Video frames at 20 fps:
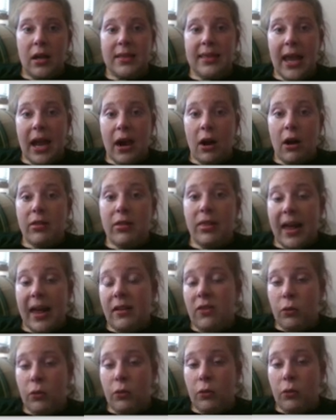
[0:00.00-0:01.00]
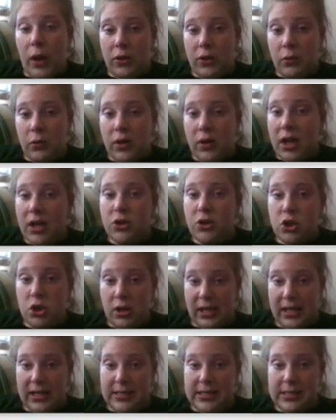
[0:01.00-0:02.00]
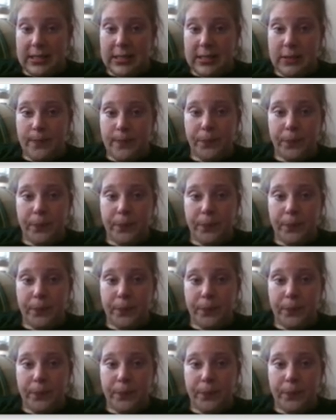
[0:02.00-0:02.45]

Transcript: They are less well-known countries.